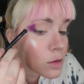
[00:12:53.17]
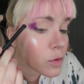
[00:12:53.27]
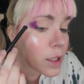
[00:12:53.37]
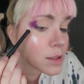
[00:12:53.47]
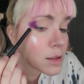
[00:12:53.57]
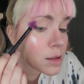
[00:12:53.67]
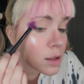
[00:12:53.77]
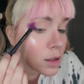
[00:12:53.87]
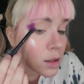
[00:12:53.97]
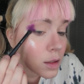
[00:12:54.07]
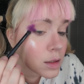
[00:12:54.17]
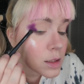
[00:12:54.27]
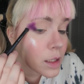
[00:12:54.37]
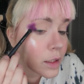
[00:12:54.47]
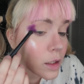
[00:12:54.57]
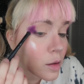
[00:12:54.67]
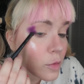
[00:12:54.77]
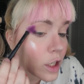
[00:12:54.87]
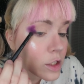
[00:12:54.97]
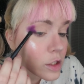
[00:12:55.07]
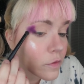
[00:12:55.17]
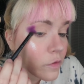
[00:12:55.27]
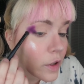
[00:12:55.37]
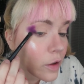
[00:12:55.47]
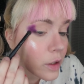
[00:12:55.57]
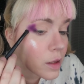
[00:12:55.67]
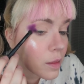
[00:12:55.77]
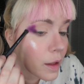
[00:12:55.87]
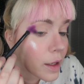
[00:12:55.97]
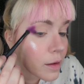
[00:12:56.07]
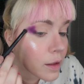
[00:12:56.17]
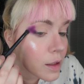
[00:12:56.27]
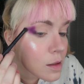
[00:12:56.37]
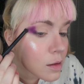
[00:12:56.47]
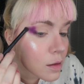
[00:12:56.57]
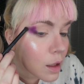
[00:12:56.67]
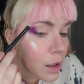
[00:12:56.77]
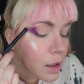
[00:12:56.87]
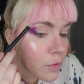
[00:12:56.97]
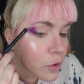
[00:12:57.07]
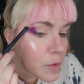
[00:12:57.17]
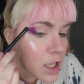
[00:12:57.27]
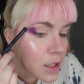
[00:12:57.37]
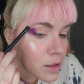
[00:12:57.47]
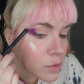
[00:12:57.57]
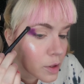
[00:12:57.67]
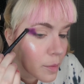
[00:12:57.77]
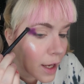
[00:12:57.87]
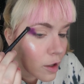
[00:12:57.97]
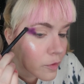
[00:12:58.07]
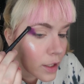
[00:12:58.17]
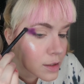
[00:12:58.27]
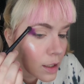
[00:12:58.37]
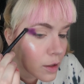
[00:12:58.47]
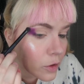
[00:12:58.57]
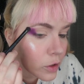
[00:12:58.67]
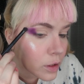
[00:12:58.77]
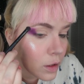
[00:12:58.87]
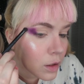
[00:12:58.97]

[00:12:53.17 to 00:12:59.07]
So that's taking your brush and very lightly, for me it doesn't really matter if it has color,